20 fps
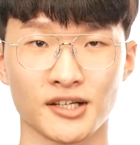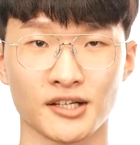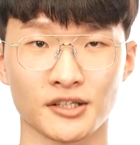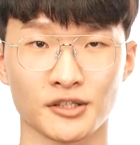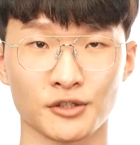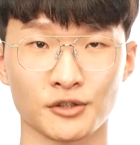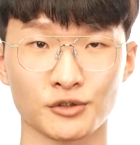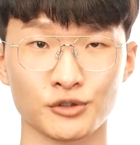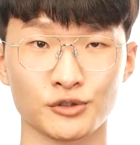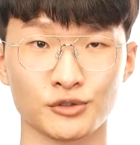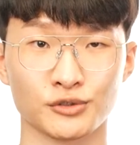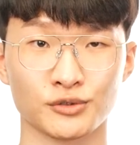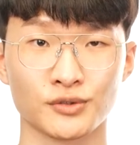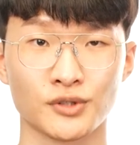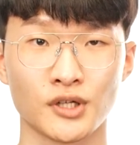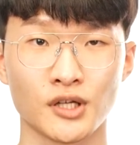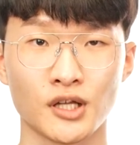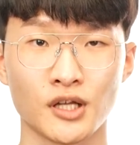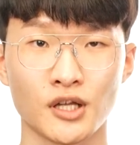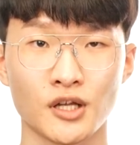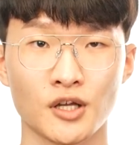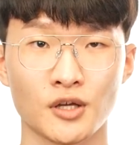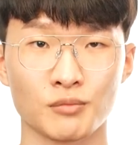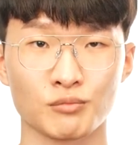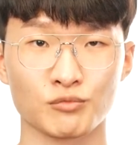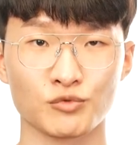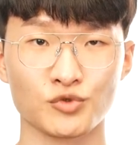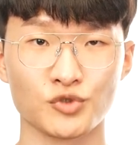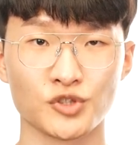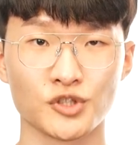because of a big feature
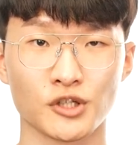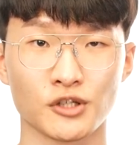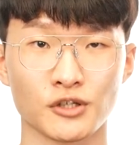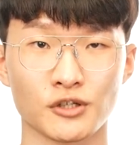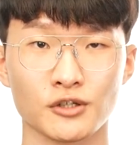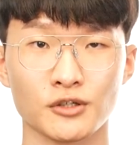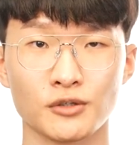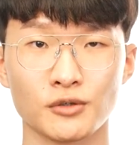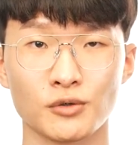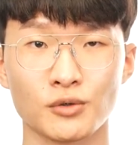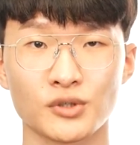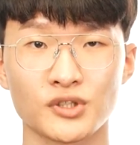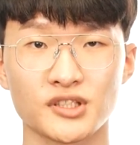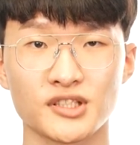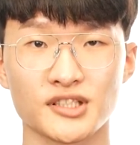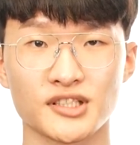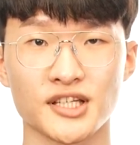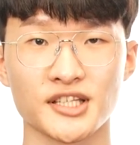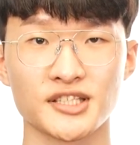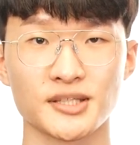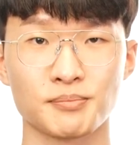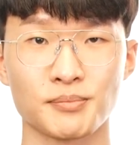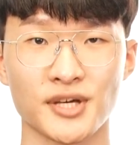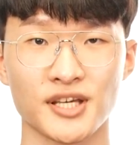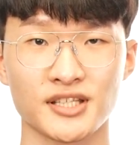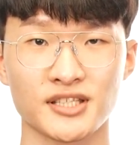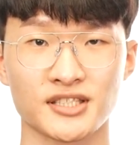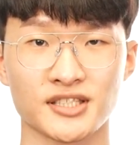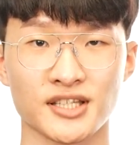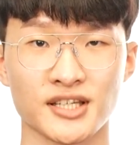change, even if the
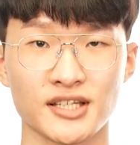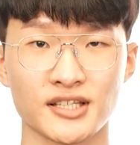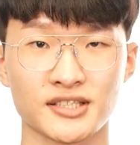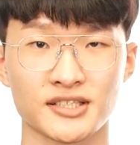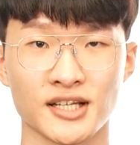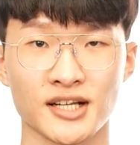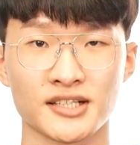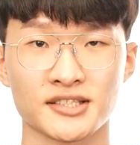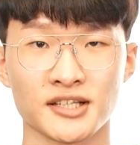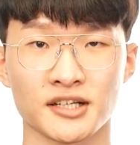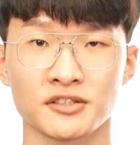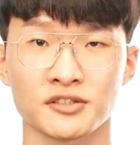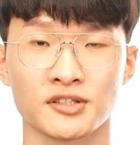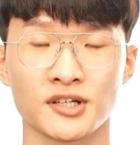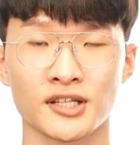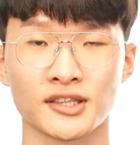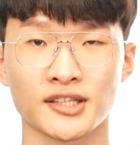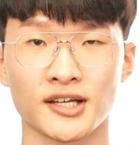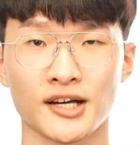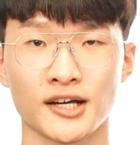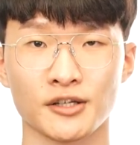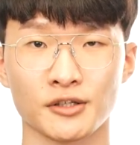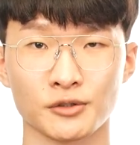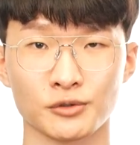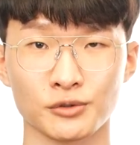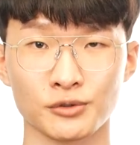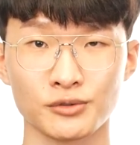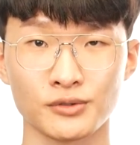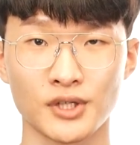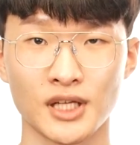change is well documented
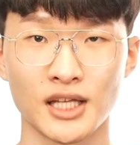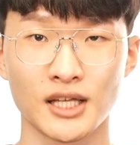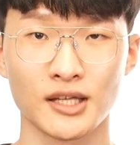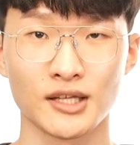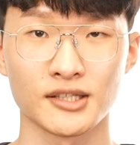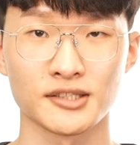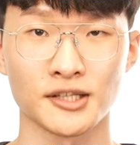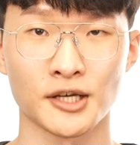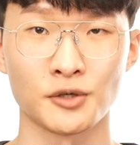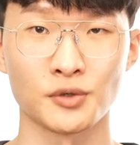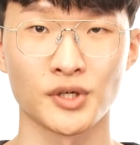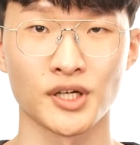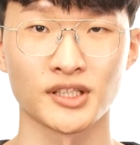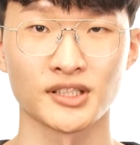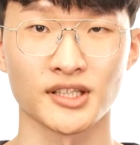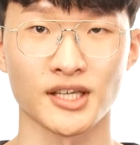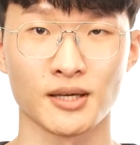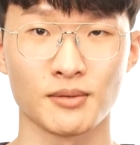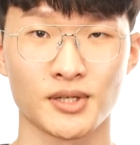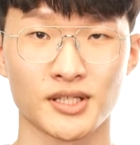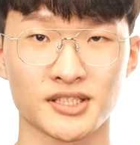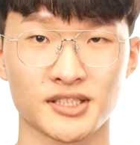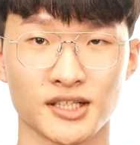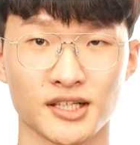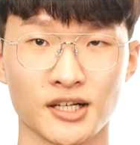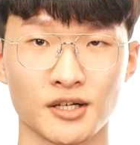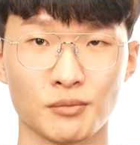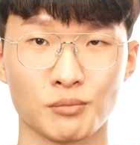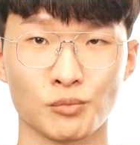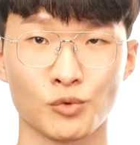in the documentation for the
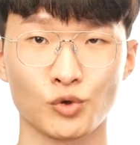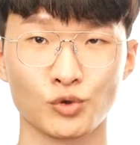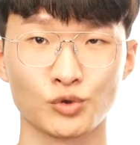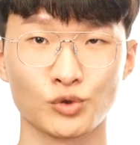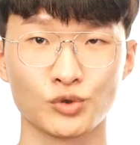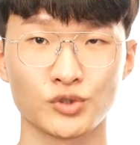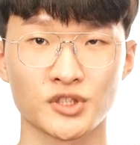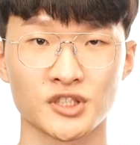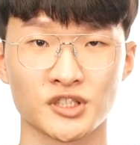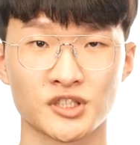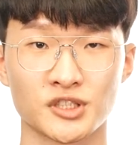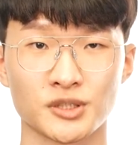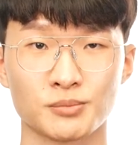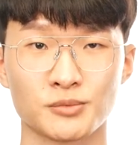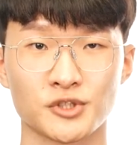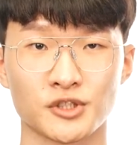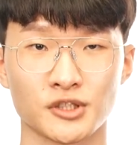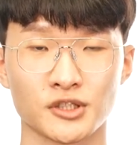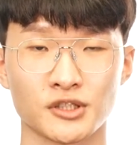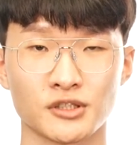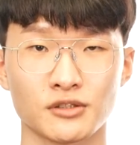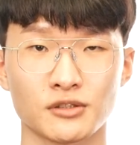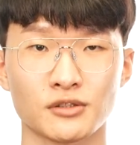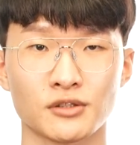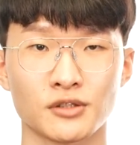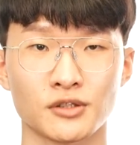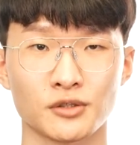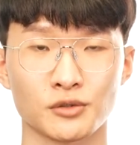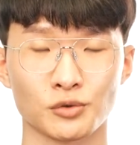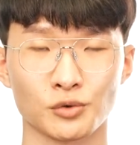library or a page,
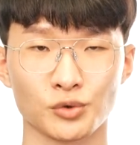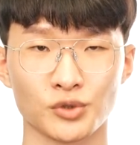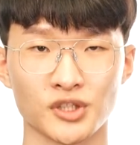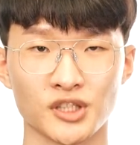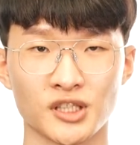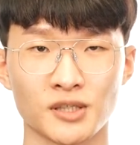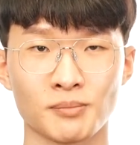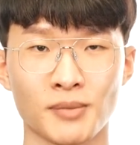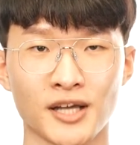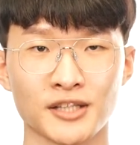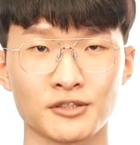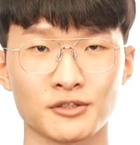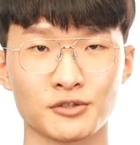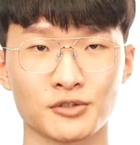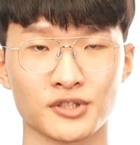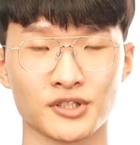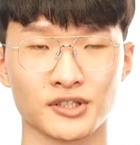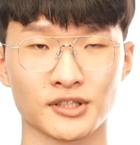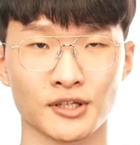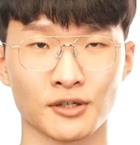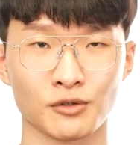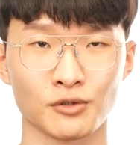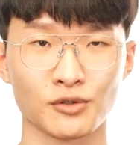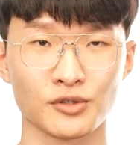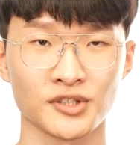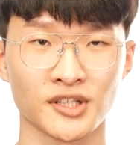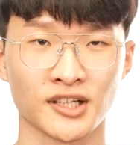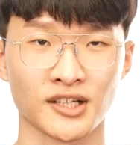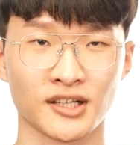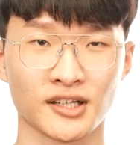it is difficult to
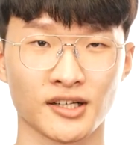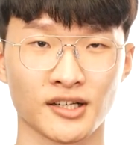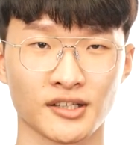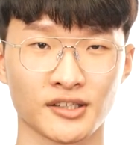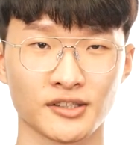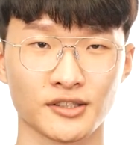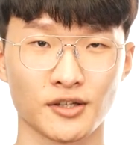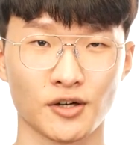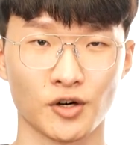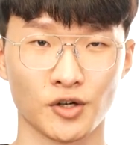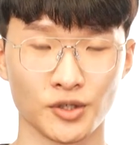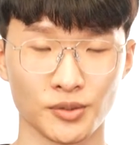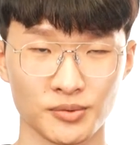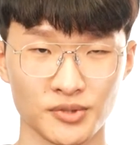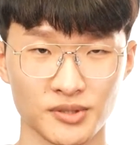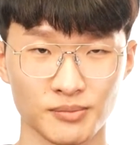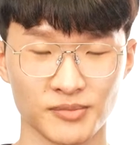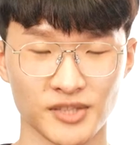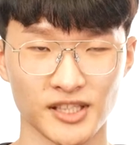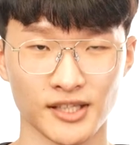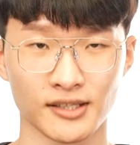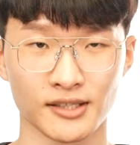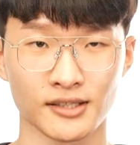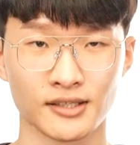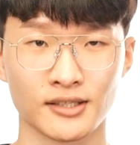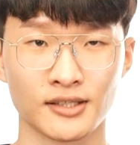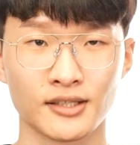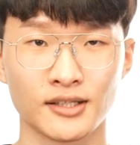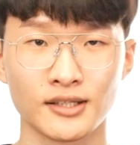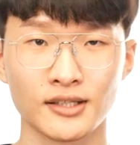notify individual
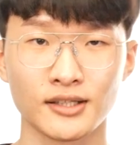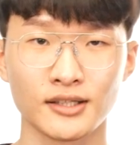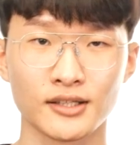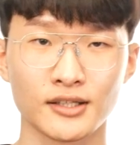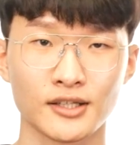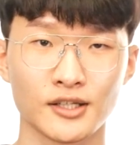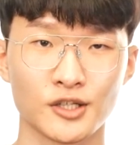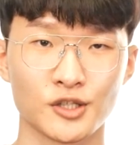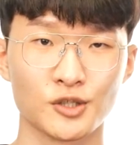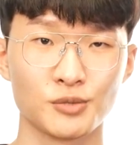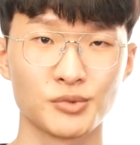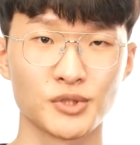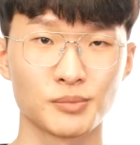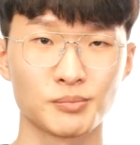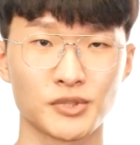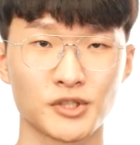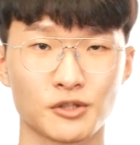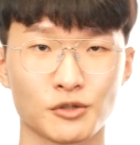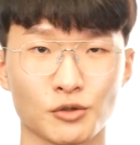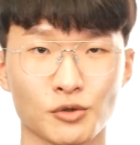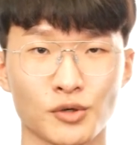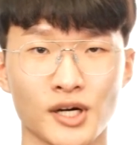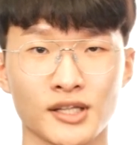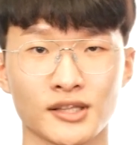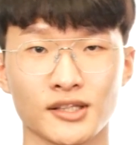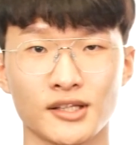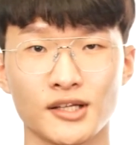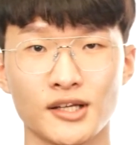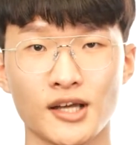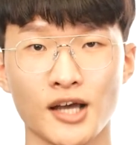developers directly.
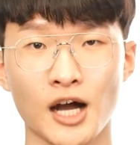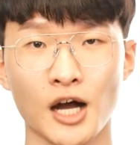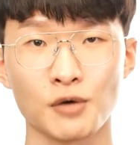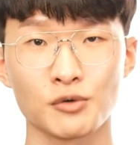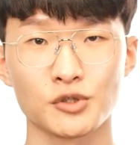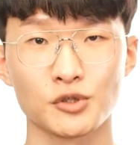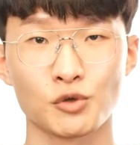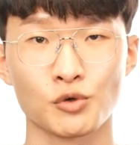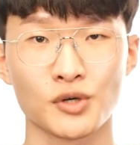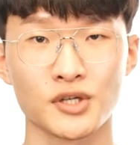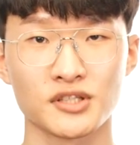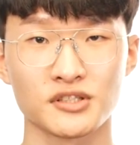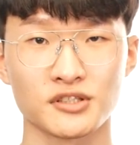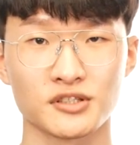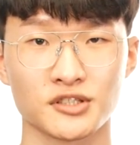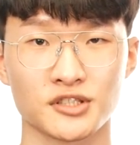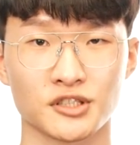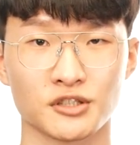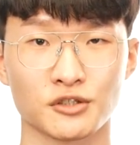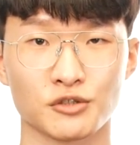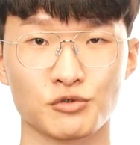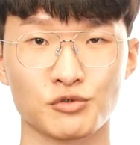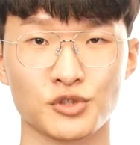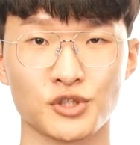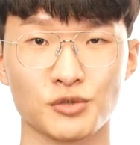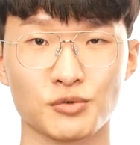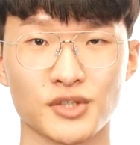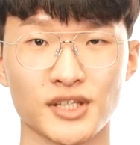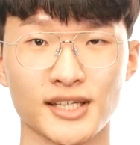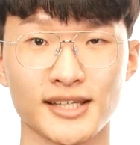For UVP, we
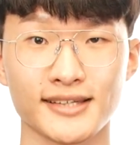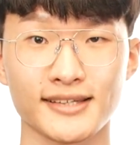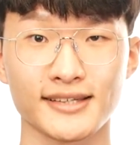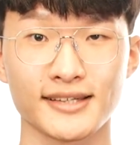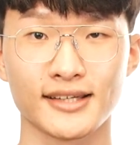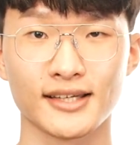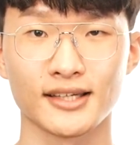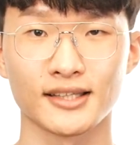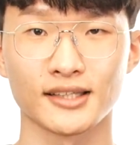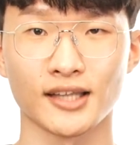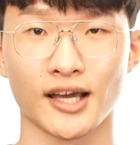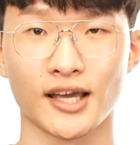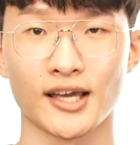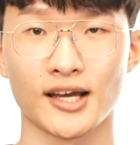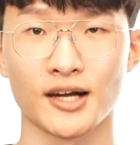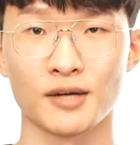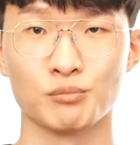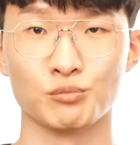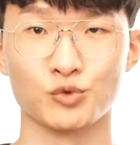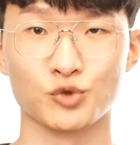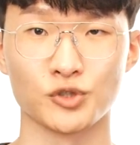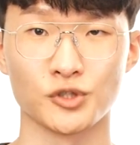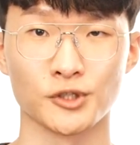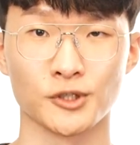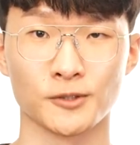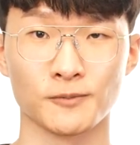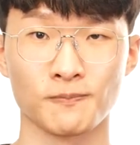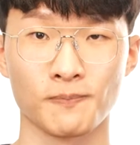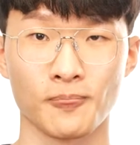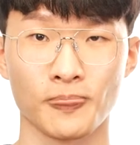notify the users through
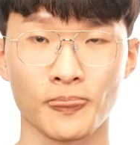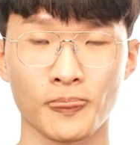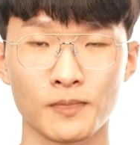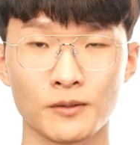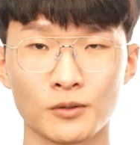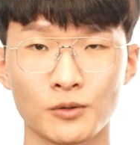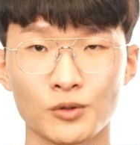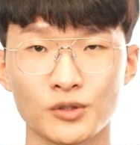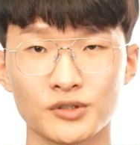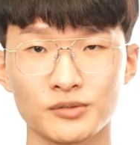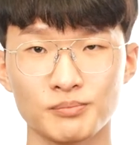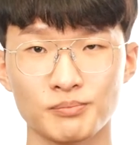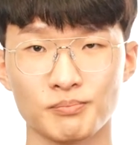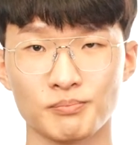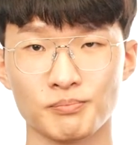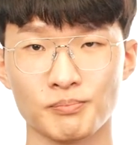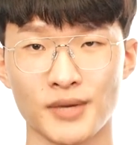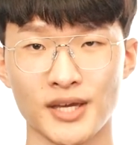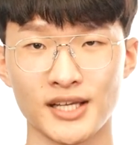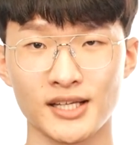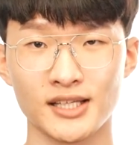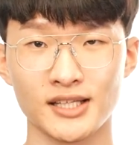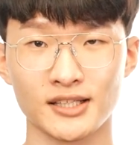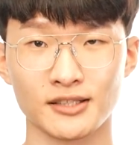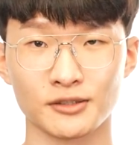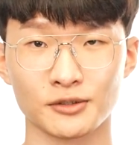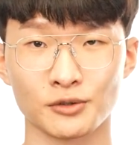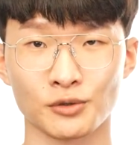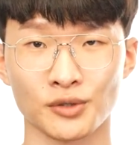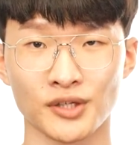documentation or email to
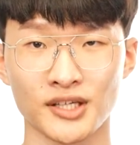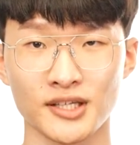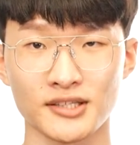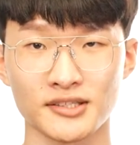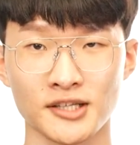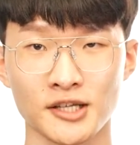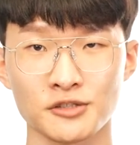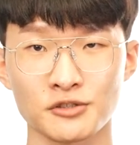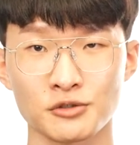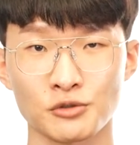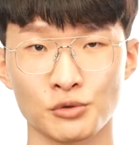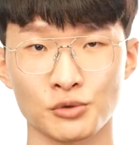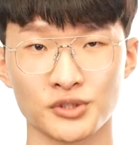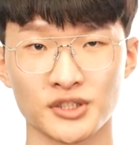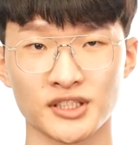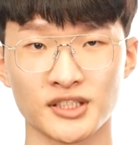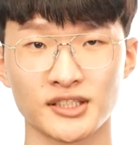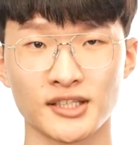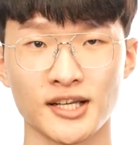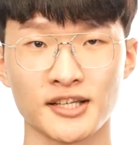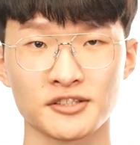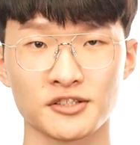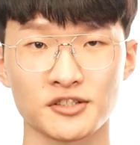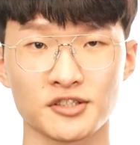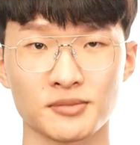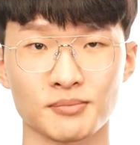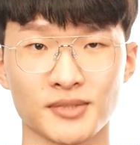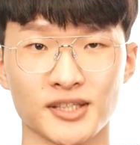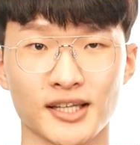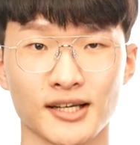ensure backwards
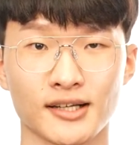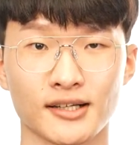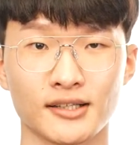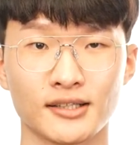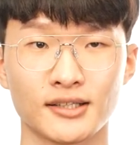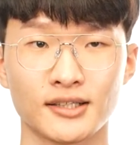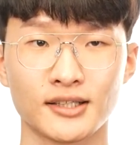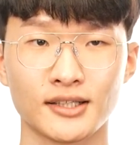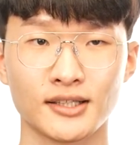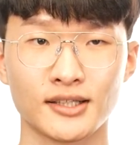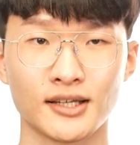compatibility.